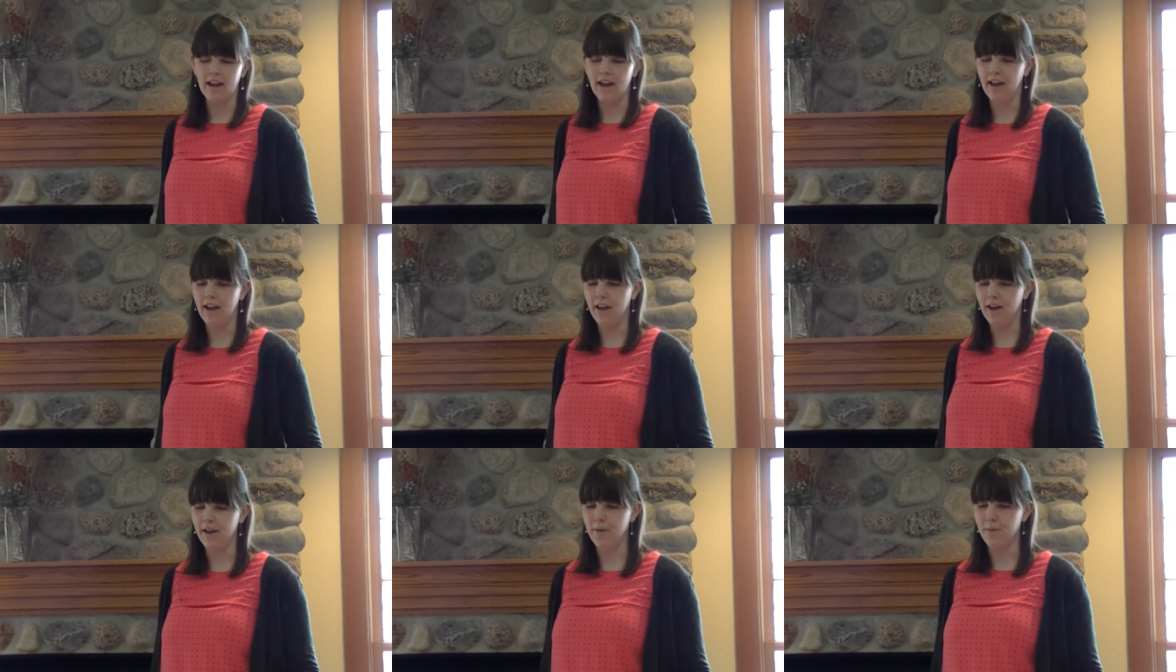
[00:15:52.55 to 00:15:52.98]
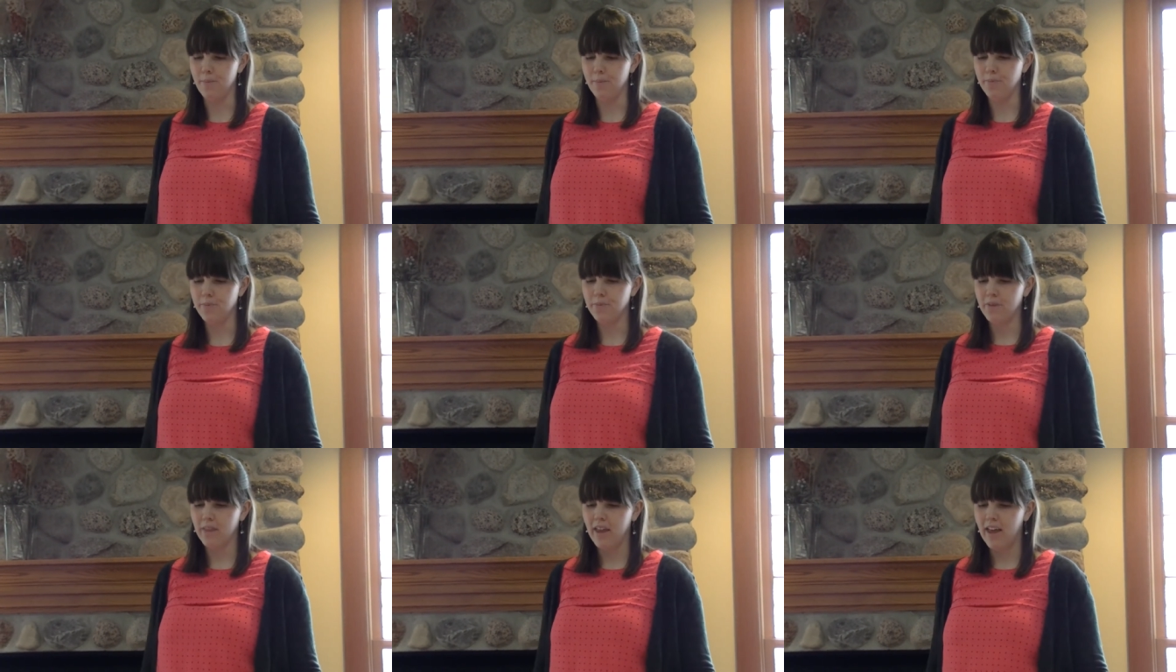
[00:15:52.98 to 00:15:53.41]

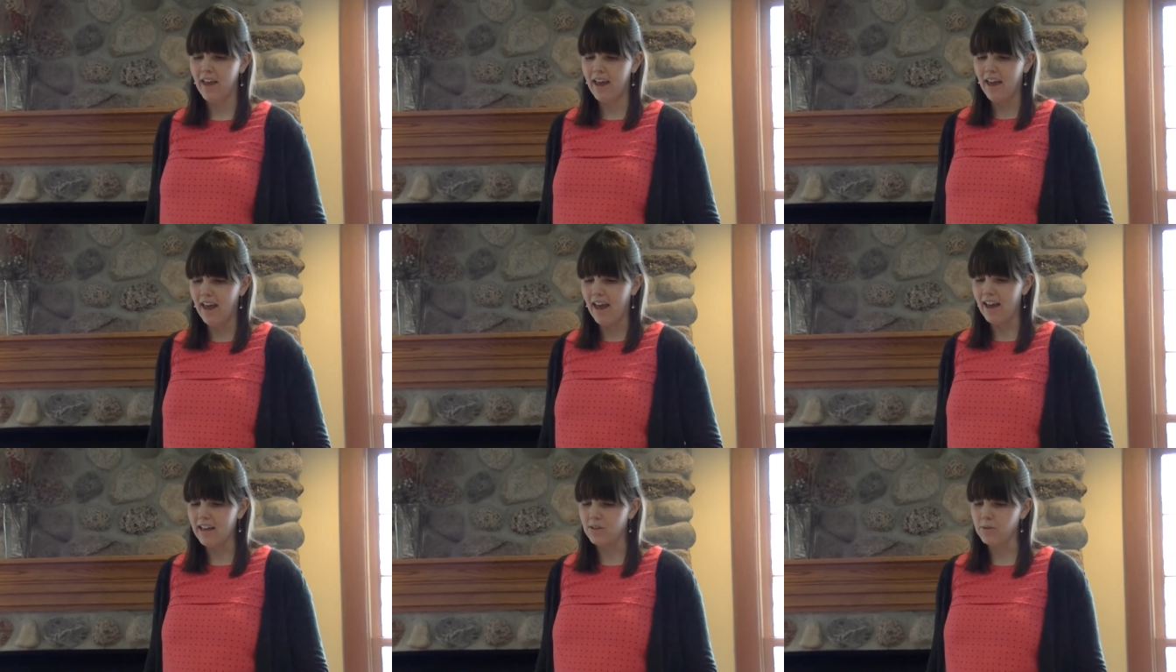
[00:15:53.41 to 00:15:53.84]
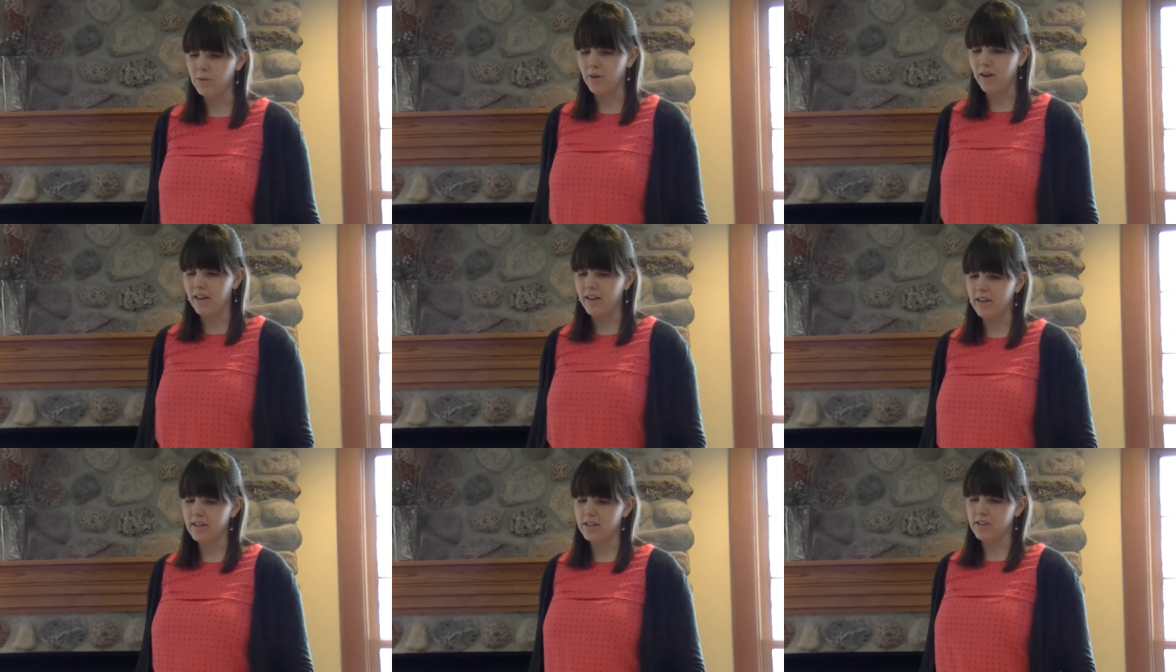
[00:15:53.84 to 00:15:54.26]
Um, as
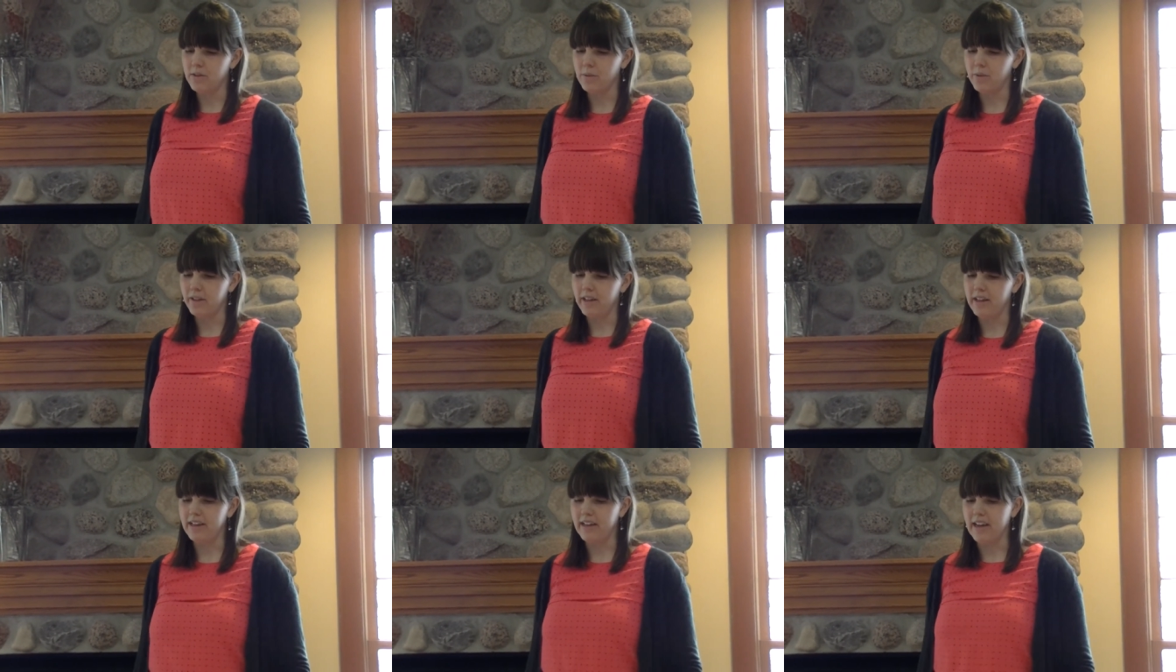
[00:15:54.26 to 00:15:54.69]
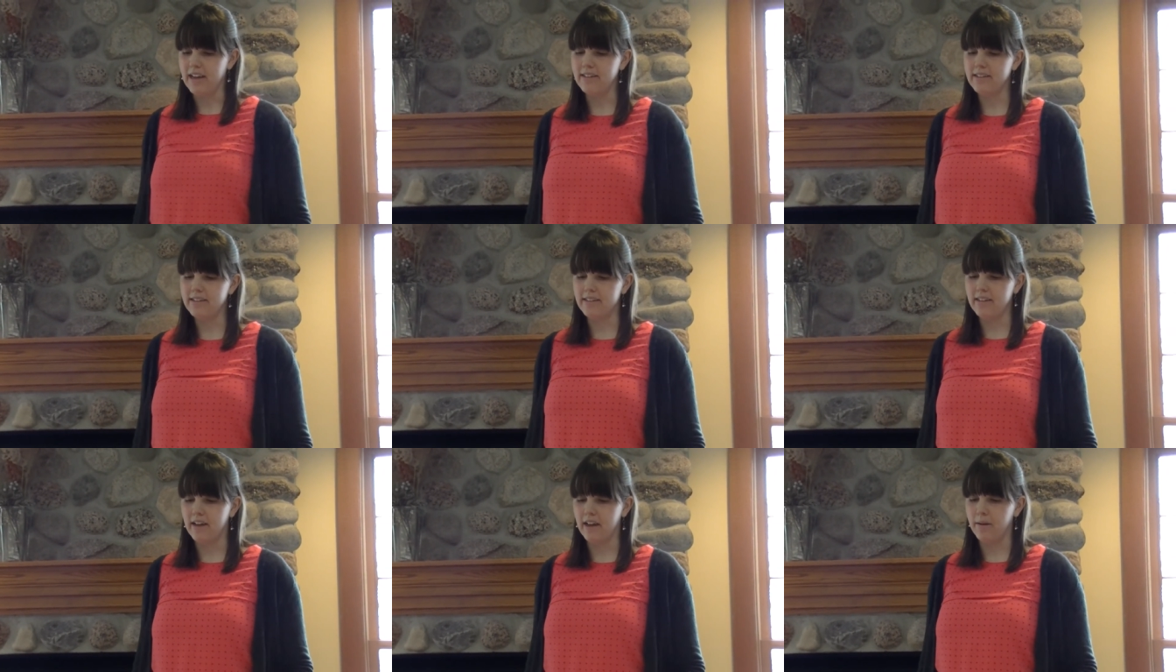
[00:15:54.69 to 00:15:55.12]
well, it's a really
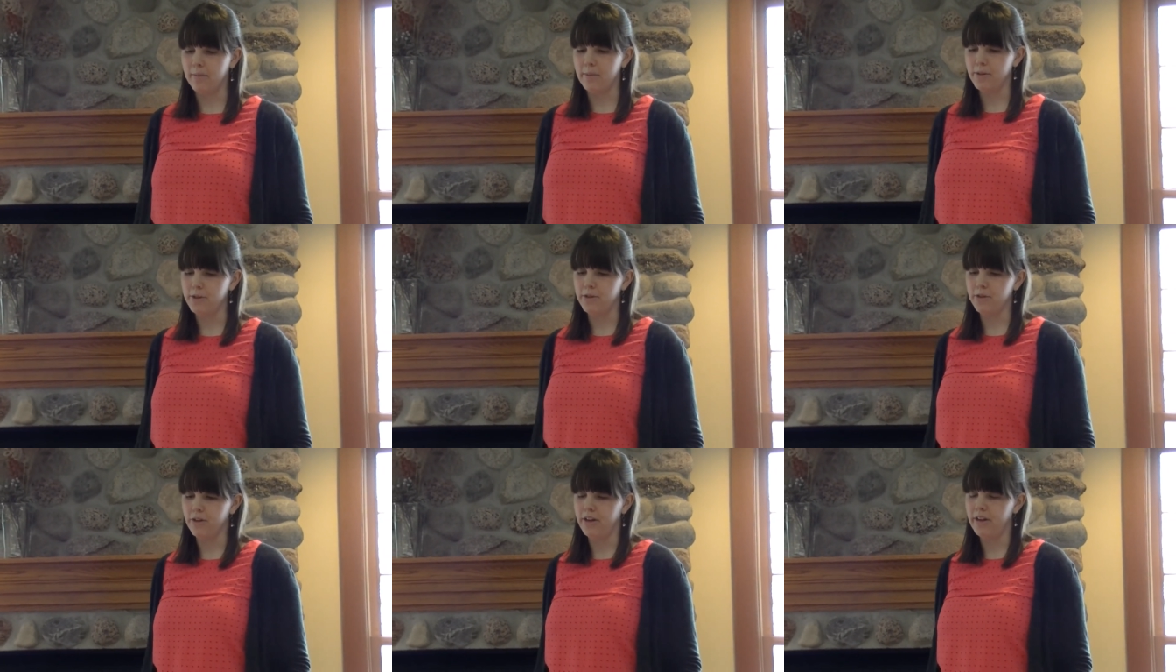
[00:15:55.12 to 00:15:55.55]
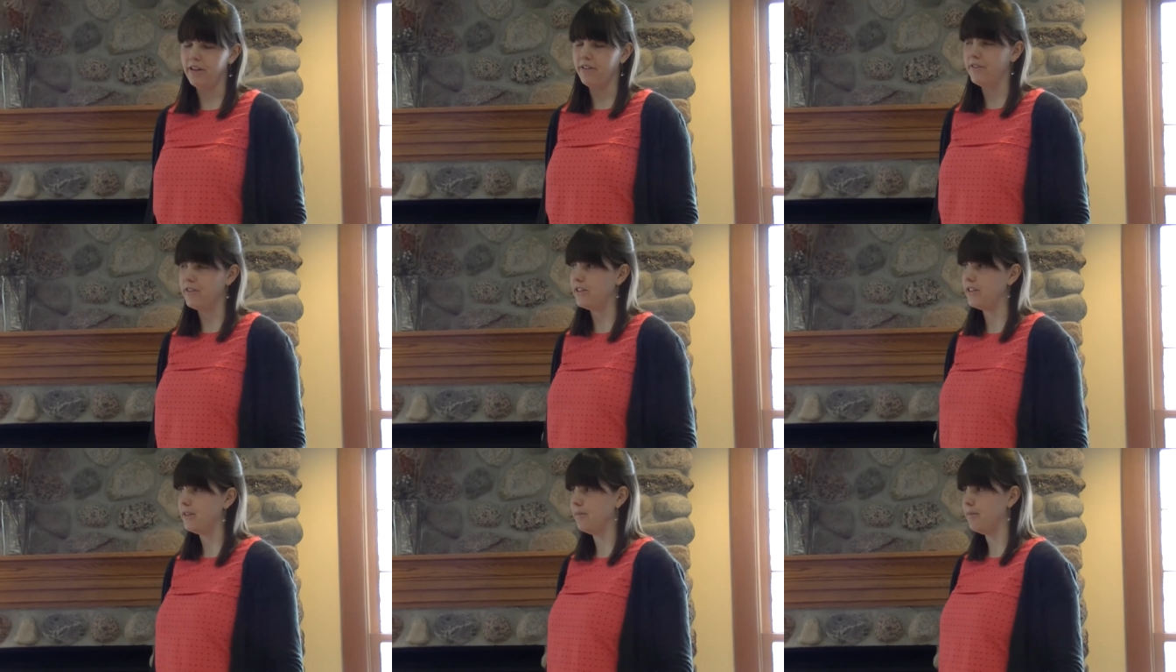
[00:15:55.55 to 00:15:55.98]
nice opportunity
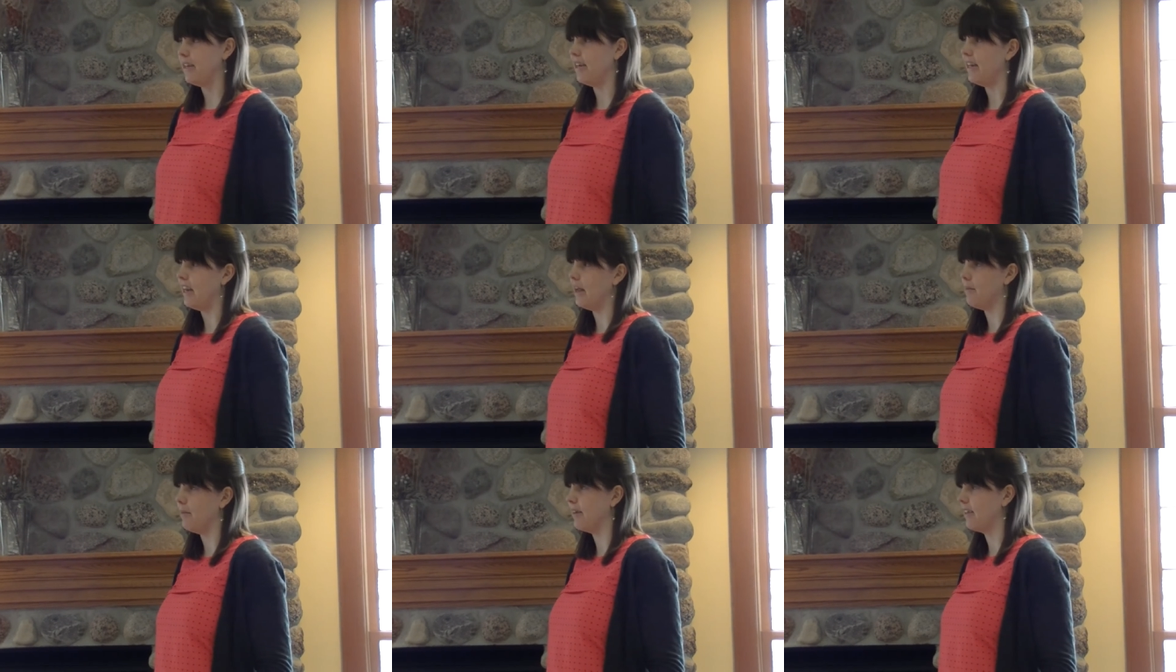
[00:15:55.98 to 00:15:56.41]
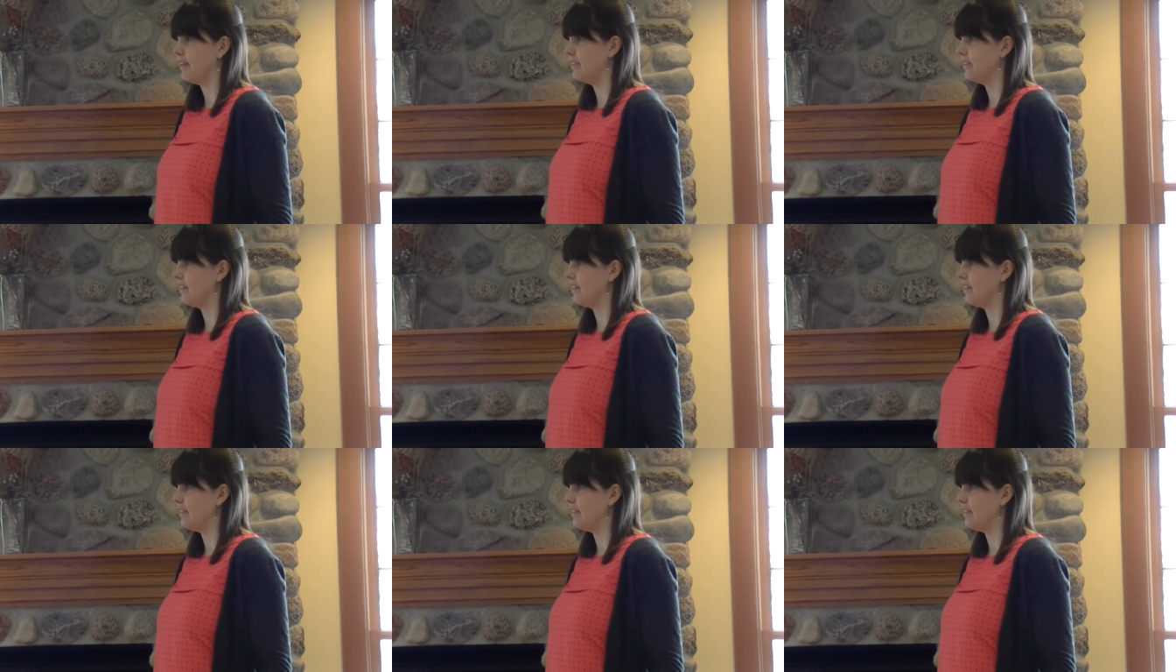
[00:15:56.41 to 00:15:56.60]
for some dynamic